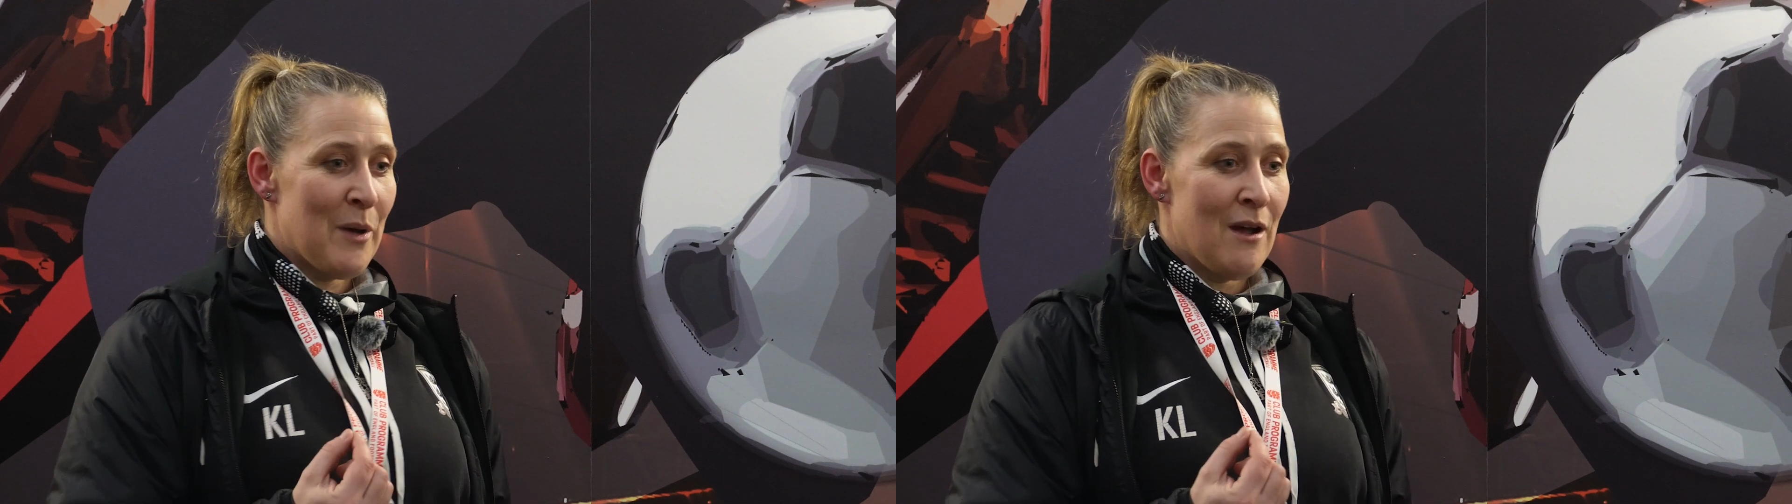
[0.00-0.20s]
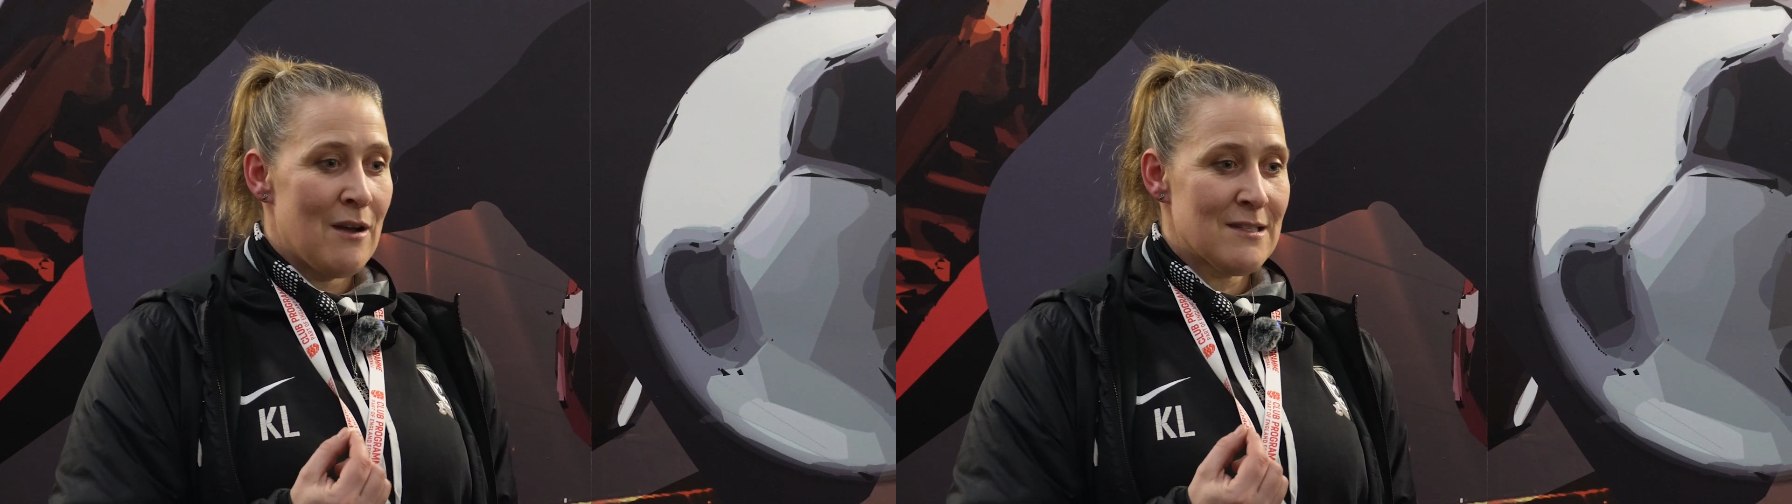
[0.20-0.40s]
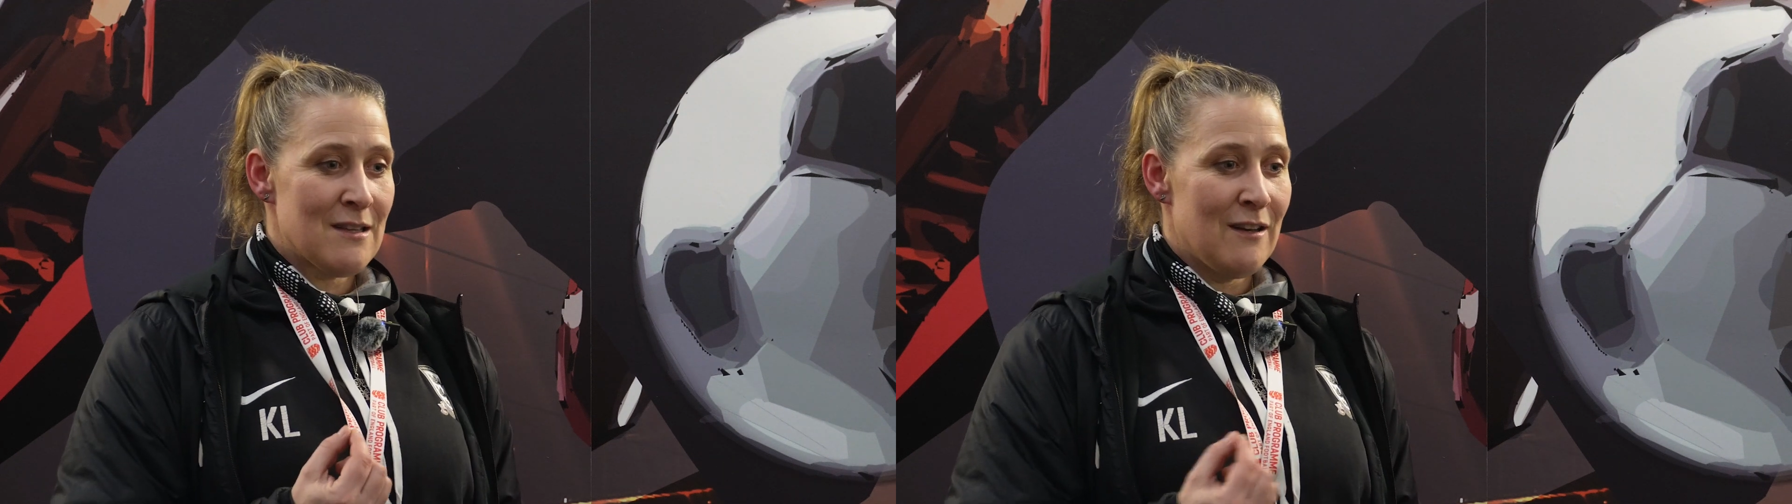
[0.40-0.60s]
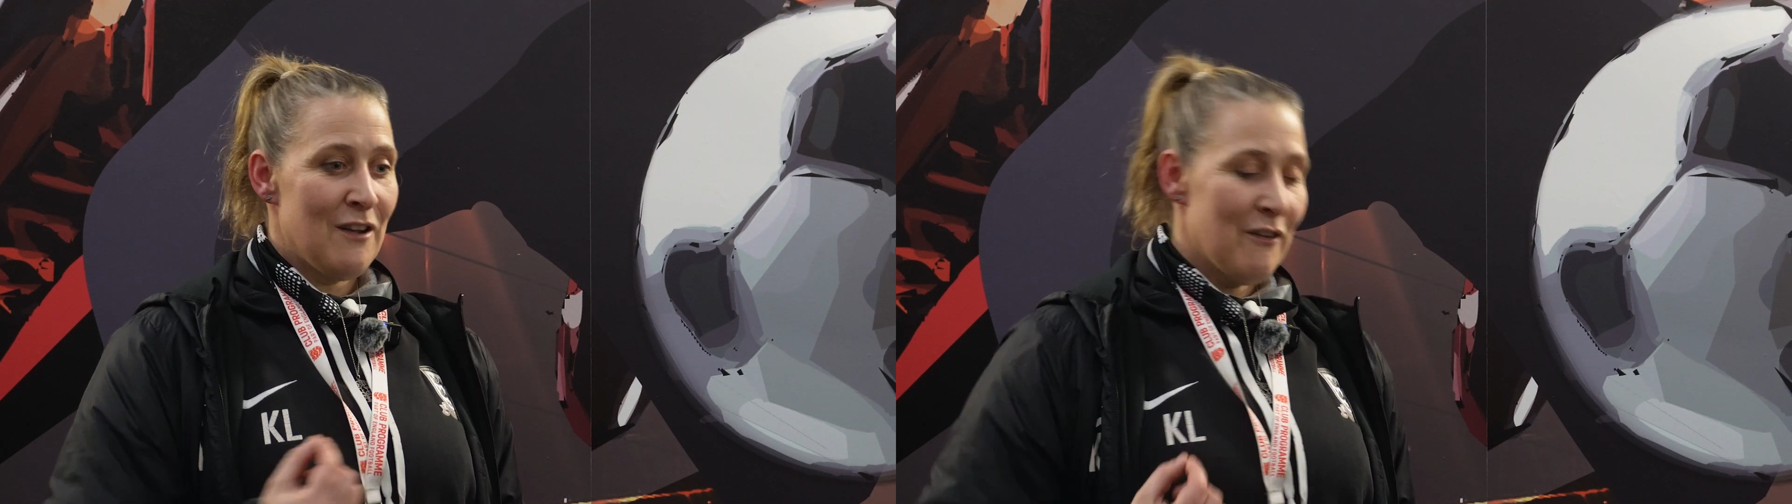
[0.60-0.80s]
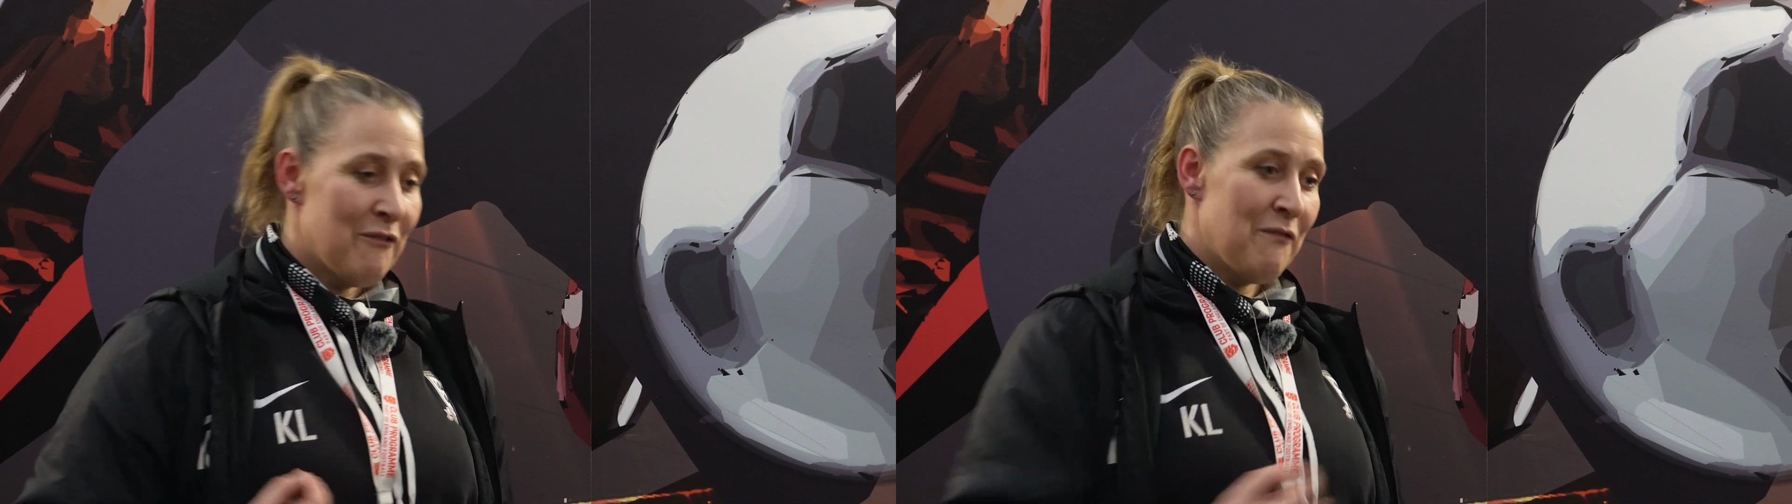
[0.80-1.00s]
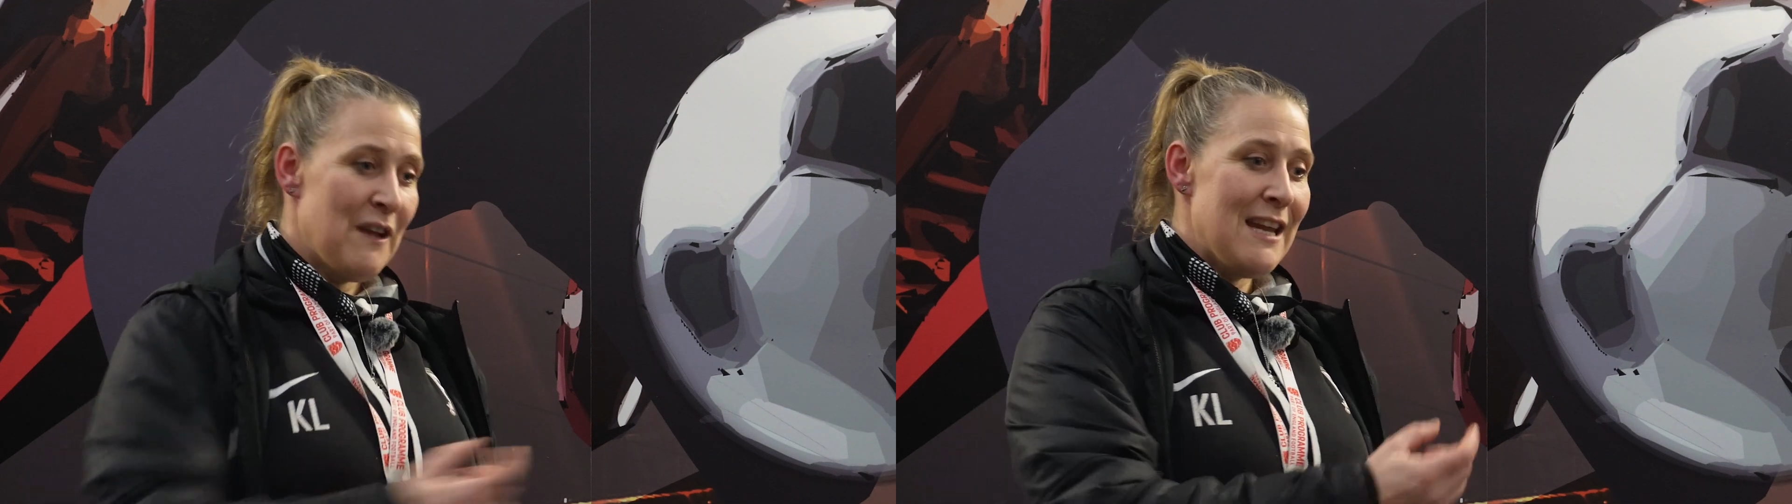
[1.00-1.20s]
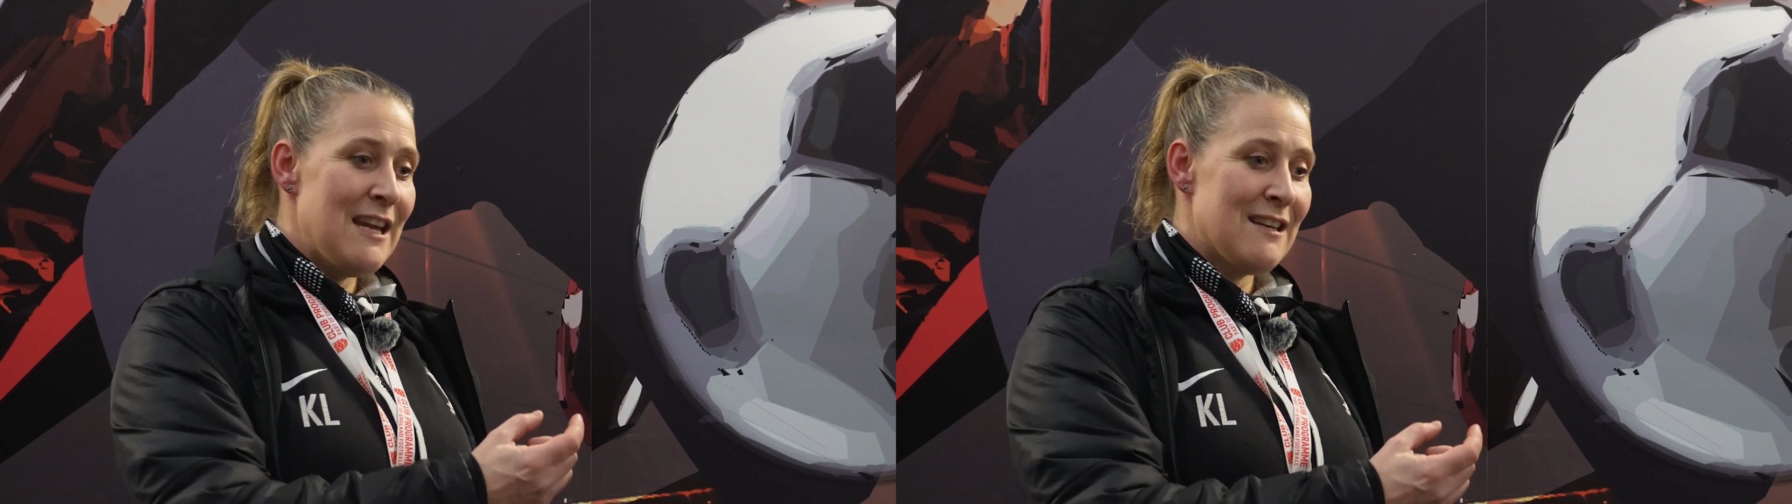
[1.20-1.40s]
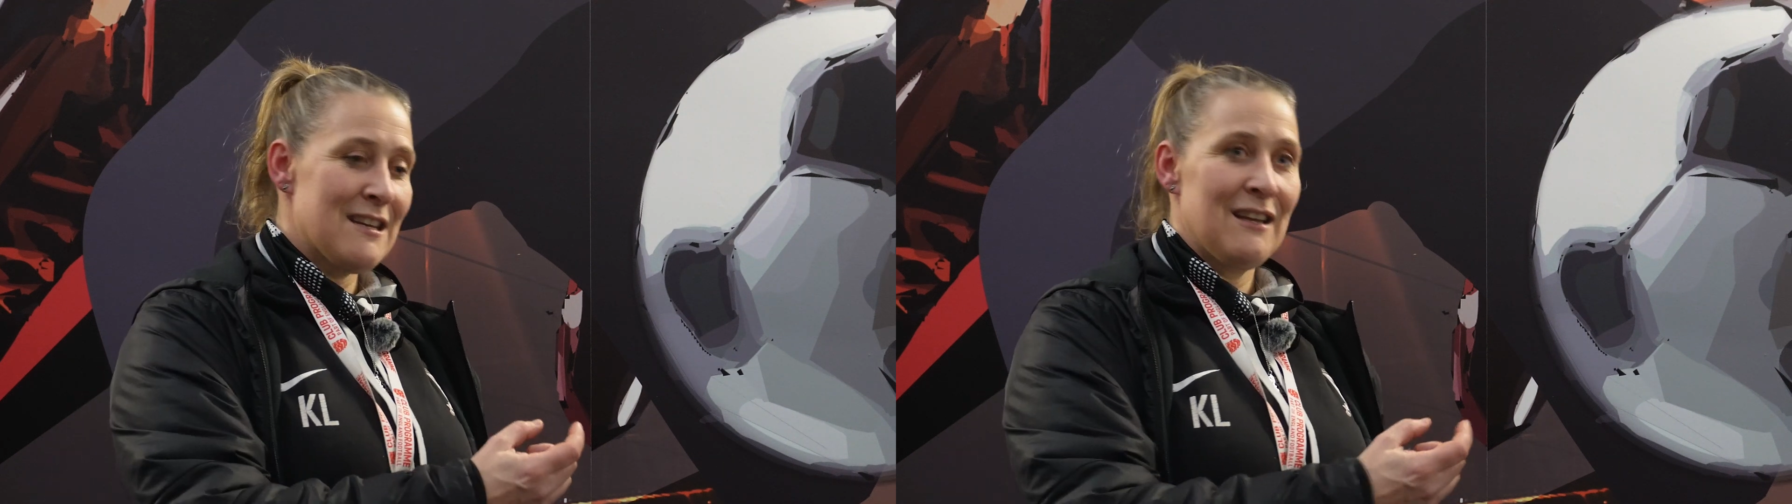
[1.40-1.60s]
person
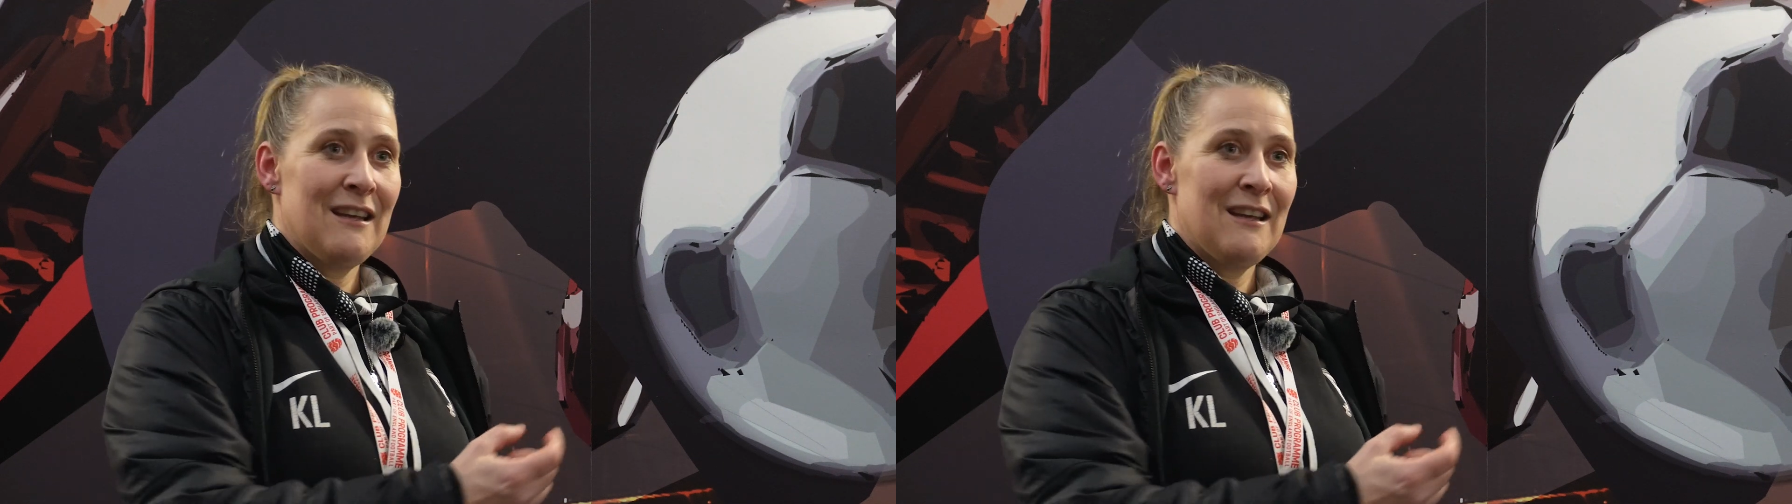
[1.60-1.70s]
feed